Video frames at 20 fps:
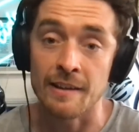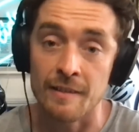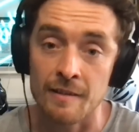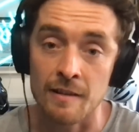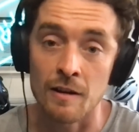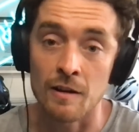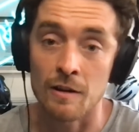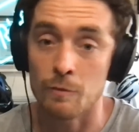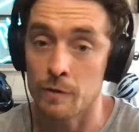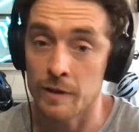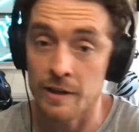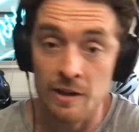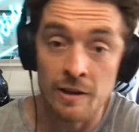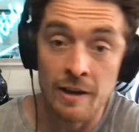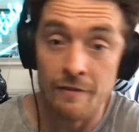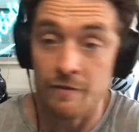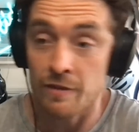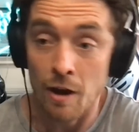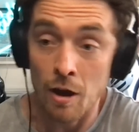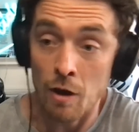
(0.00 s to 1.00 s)
like you
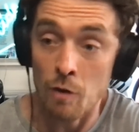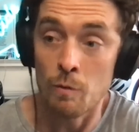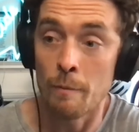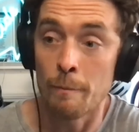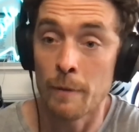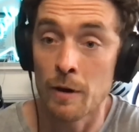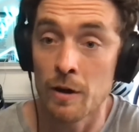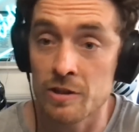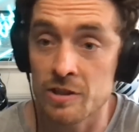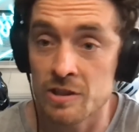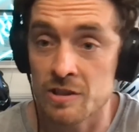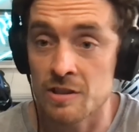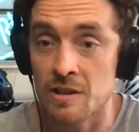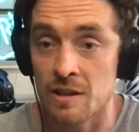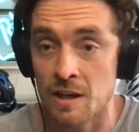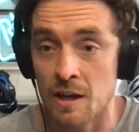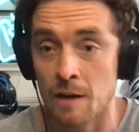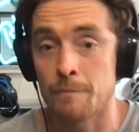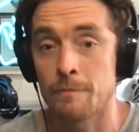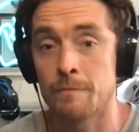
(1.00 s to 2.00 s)
never know when merch is going to
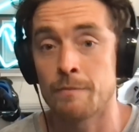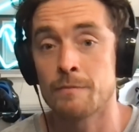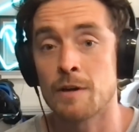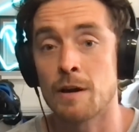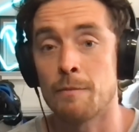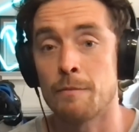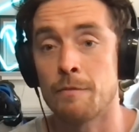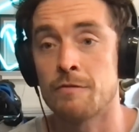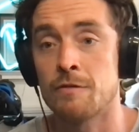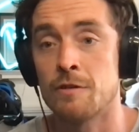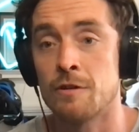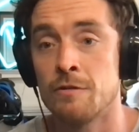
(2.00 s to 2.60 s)
come through.